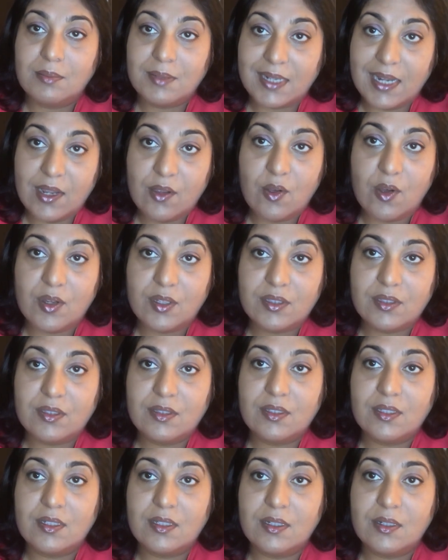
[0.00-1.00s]
click
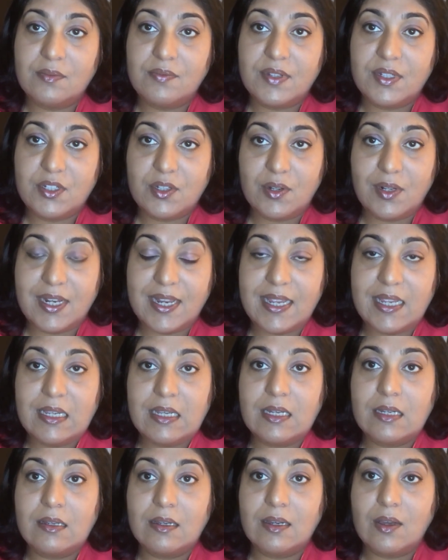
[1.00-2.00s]
on the video
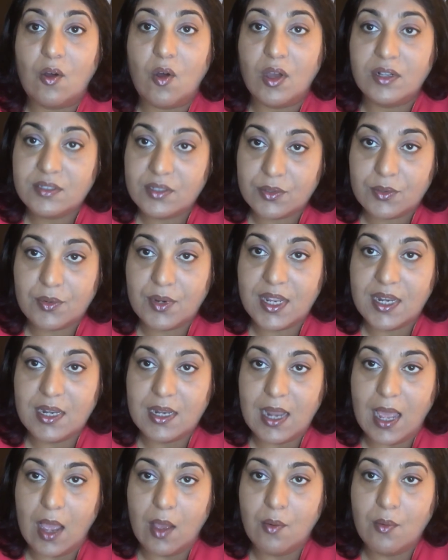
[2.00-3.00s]
link on
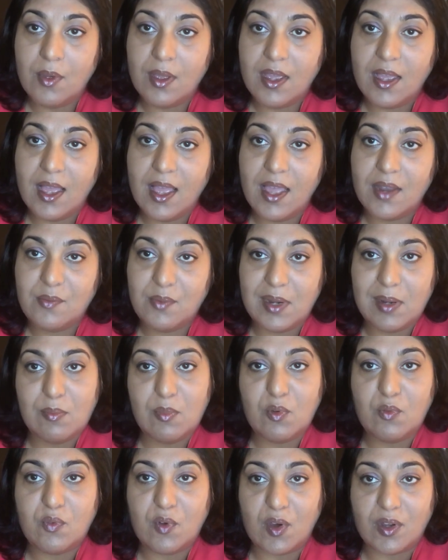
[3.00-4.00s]
screen now and we'll
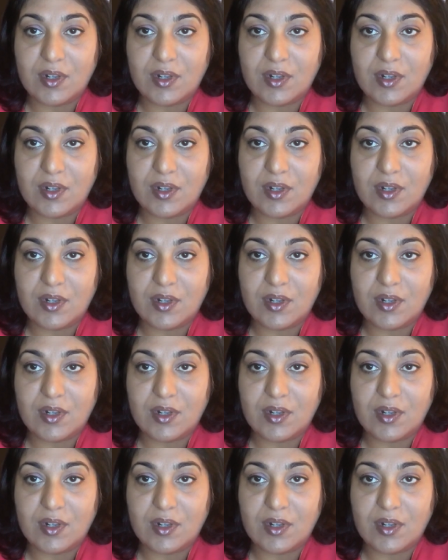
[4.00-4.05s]
move